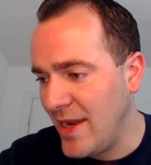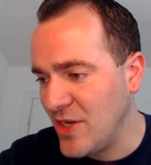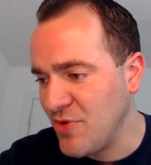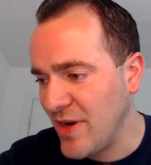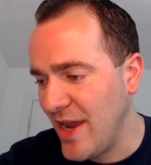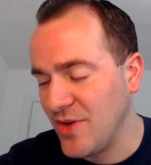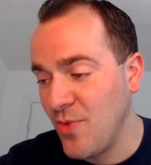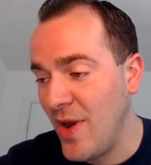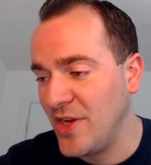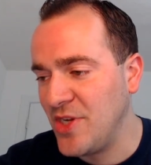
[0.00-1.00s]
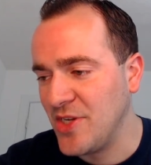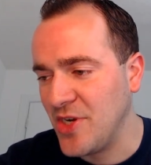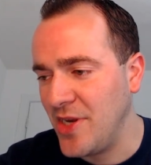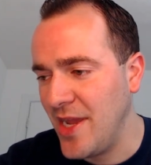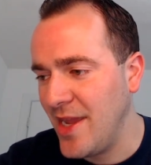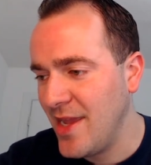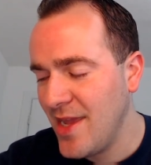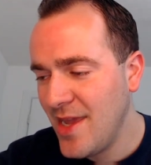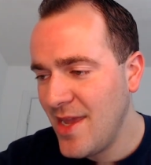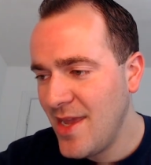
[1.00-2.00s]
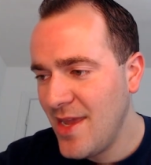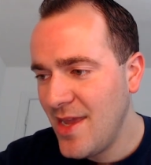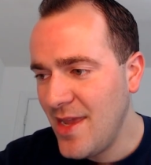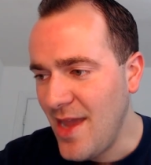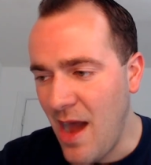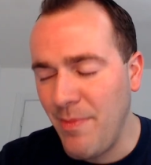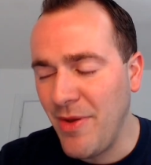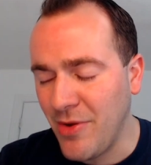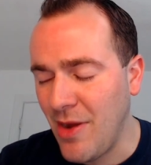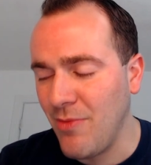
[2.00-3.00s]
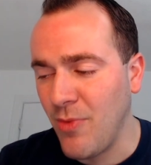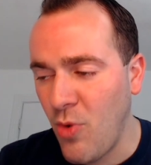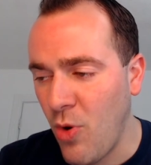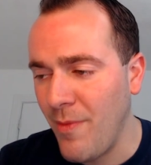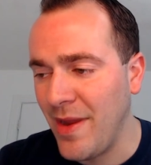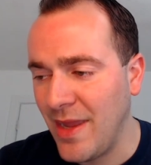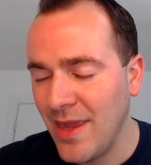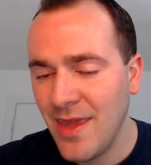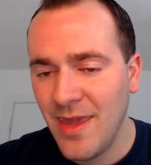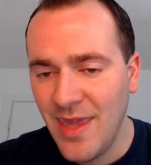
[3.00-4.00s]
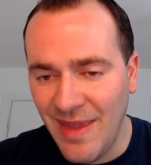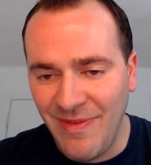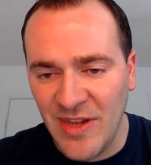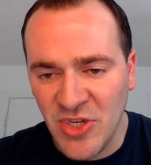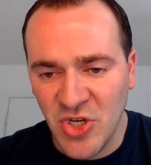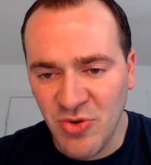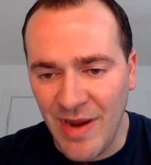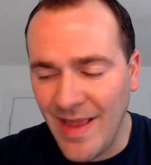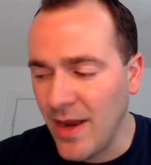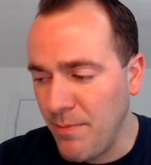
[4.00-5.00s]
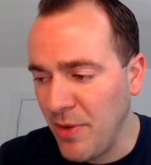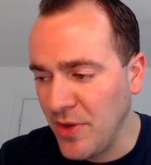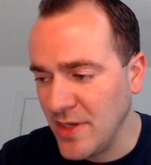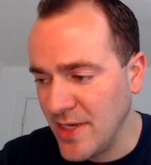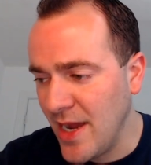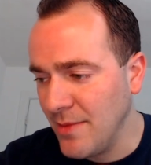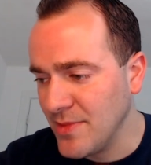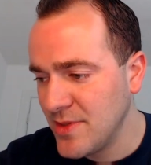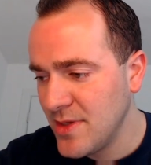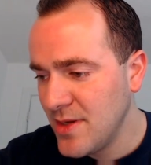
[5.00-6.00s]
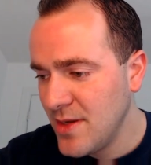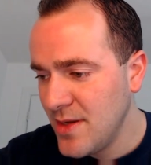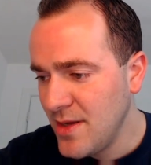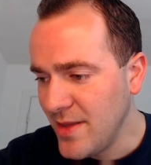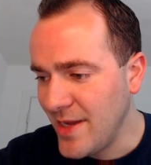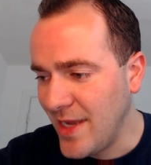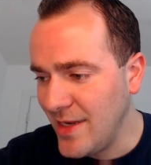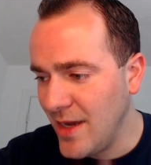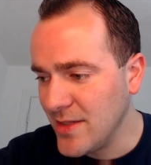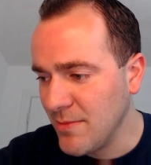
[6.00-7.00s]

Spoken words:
He struck out twice yesterday. I'll be okay with McCormick if he doesn't strike out a billion times like he does.